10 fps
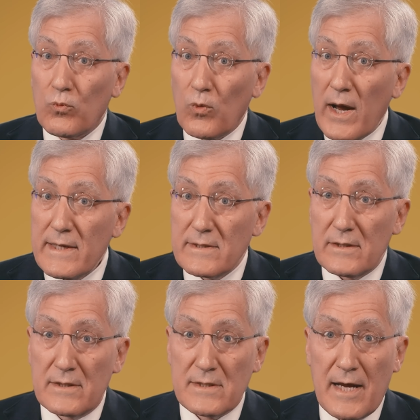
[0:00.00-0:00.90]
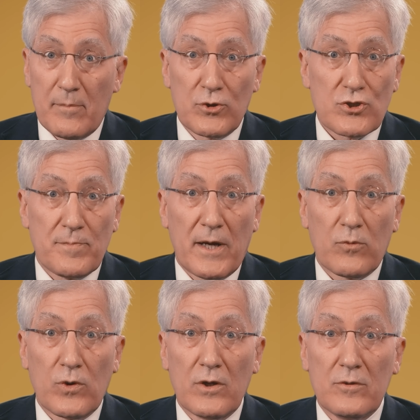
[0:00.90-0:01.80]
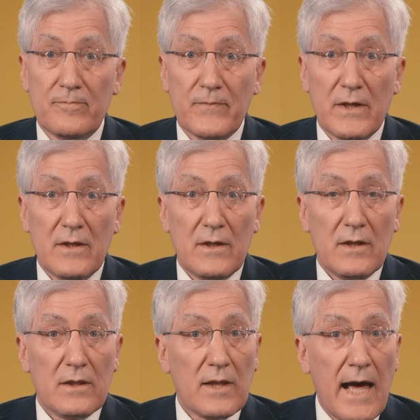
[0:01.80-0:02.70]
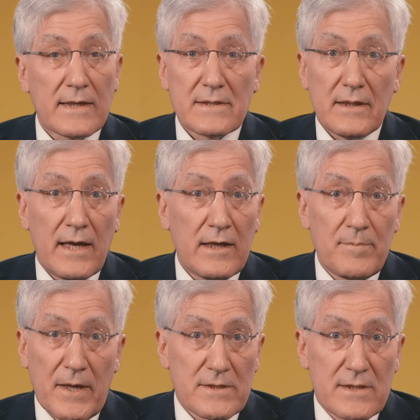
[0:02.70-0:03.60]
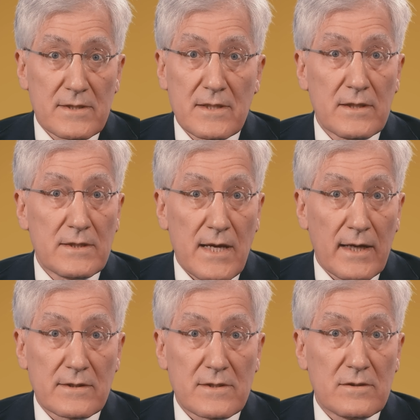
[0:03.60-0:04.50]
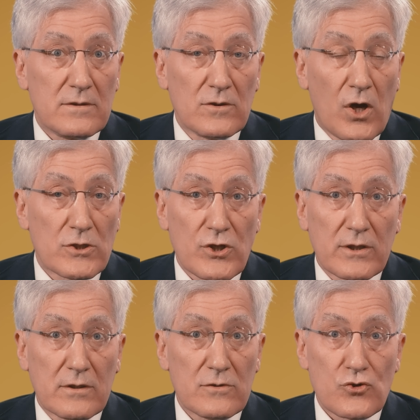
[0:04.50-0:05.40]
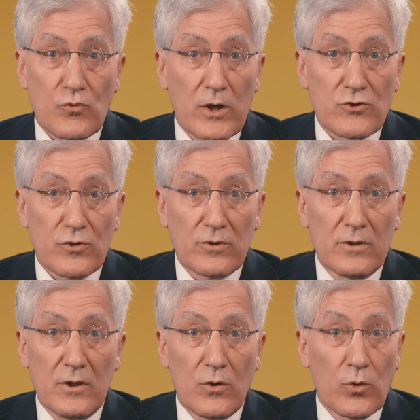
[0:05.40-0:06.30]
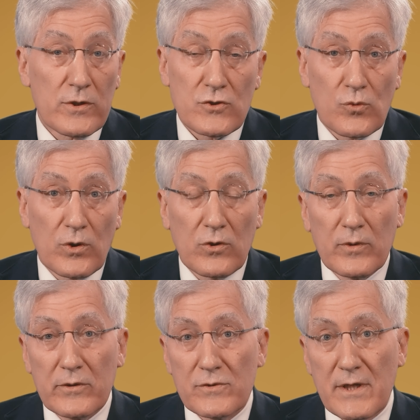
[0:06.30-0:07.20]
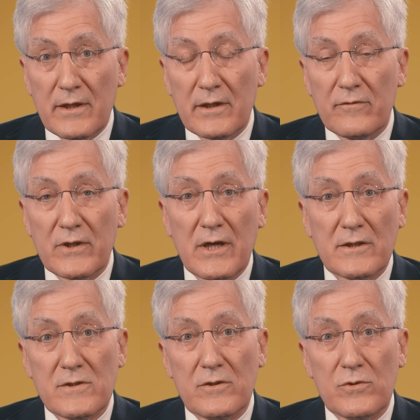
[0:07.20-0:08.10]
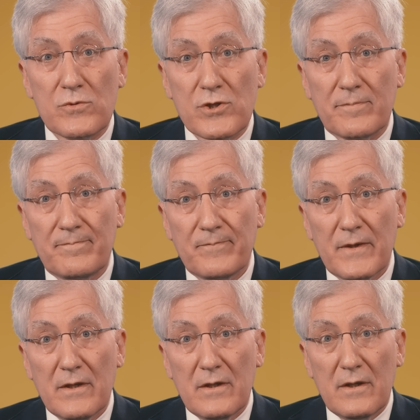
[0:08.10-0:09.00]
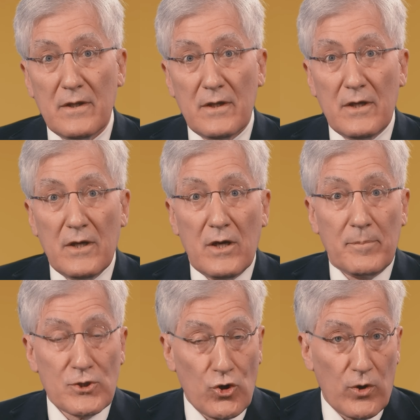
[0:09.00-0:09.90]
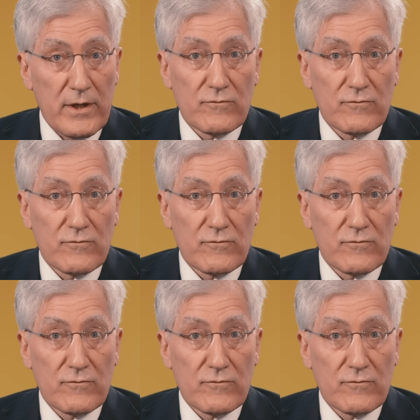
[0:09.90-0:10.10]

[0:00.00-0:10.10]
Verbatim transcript: right established by Roe lacked any basis in the text, logic, structure, or historical understanding of the Constitution. A majority